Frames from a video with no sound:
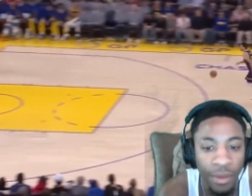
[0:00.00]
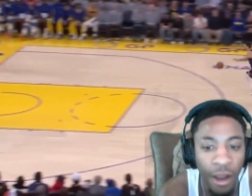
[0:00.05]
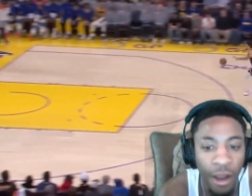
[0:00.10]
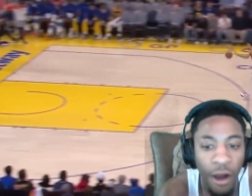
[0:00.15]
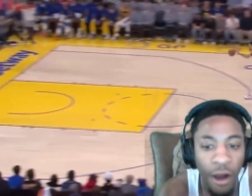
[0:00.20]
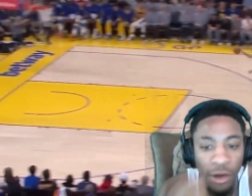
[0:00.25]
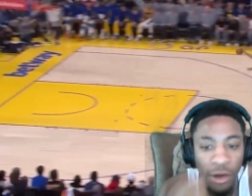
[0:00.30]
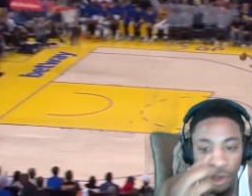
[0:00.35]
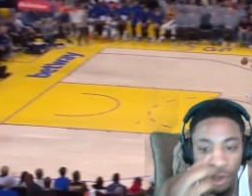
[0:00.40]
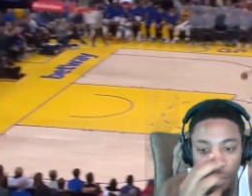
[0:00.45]

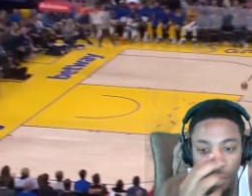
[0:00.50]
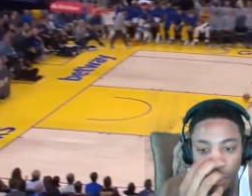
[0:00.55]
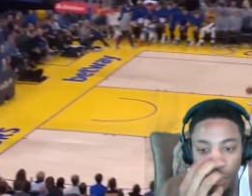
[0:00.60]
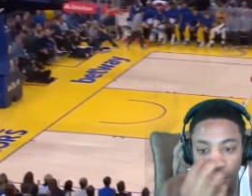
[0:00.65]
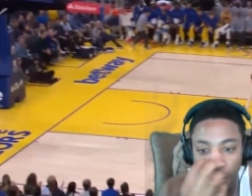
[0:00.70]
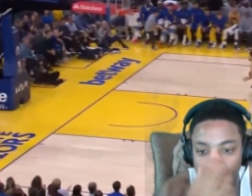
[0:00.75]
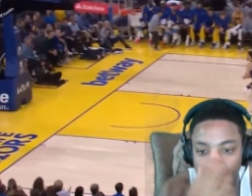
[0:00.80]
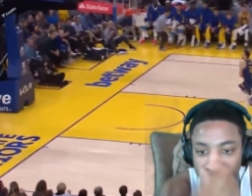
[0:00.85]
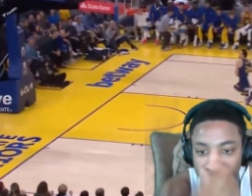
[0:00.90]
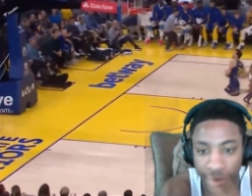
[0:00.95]
All year.
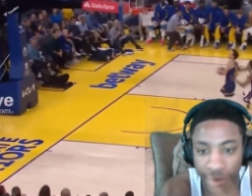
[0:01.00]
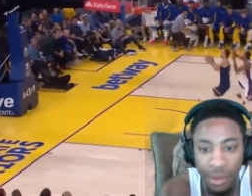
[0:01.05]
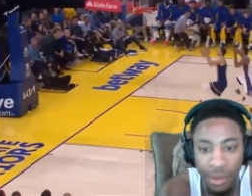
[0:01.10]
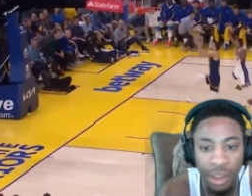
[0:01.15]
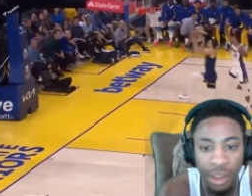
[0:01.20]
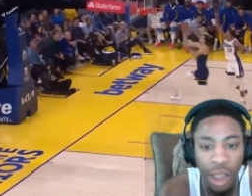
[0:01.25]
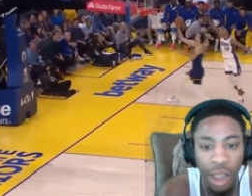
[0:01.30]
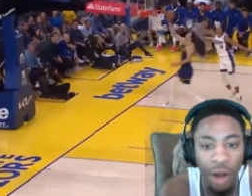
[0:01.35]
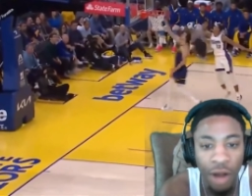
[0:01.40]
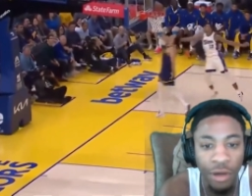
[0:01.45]

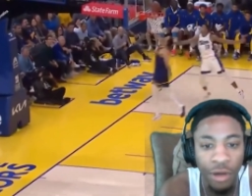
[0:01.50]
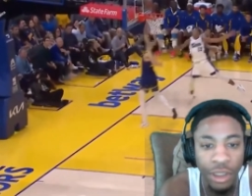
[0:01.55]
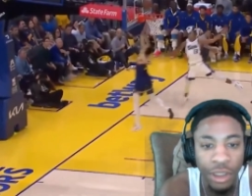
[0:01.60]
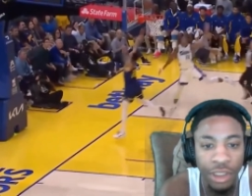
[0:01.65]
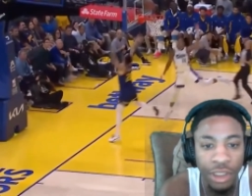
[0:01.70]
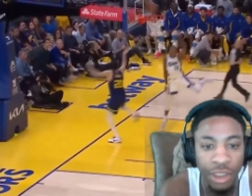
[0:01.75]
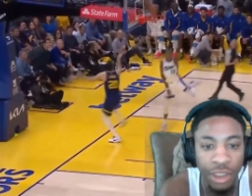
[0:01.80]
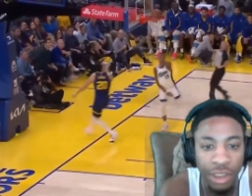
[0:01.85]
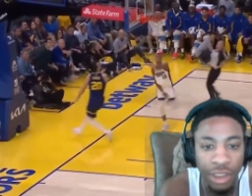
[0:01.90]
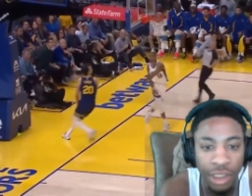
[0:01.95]

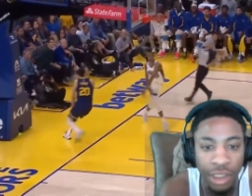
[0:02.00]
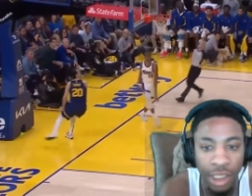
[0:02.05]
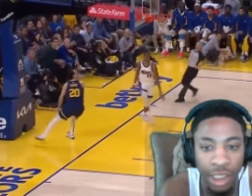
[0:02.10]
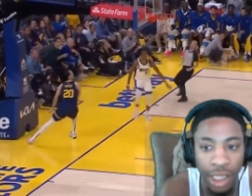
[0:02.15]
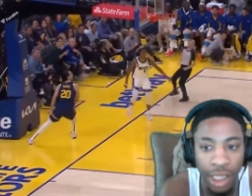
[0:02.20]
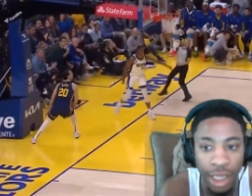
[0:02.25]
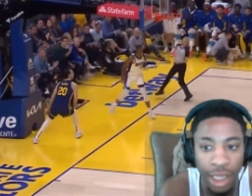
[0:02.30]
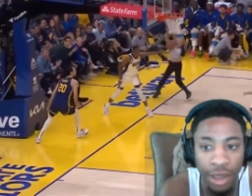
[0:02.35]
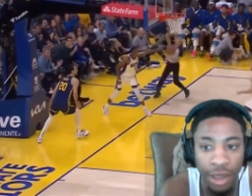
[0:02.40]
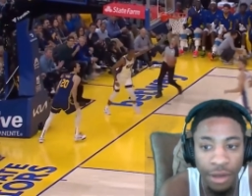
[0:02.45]
Storage, the
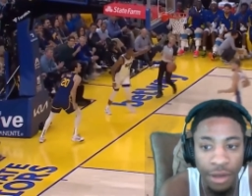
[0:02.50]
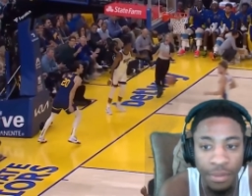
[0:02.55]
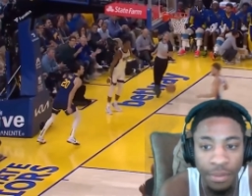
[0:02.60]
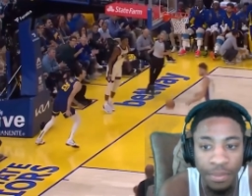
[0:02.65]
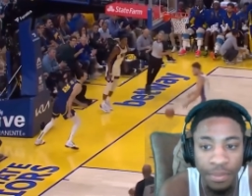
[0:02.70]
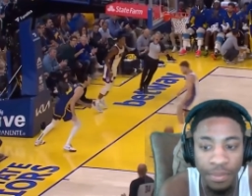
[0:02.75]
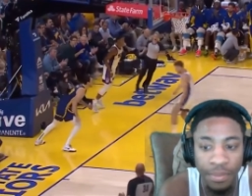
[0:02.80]
layup.